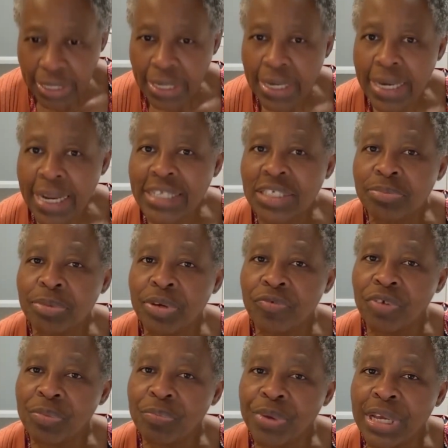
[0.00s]
Let me
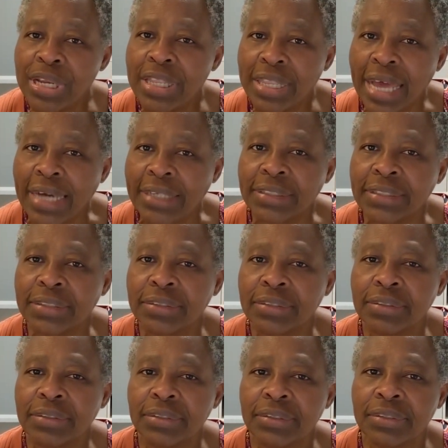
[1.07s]
repeat that.
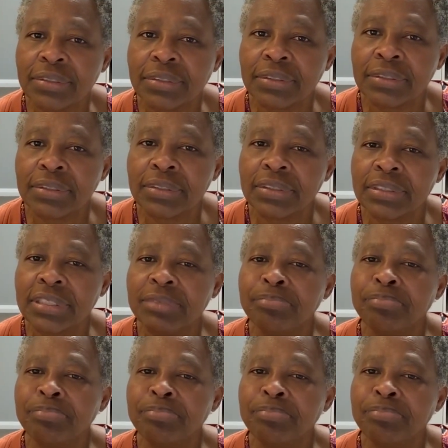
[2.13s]
The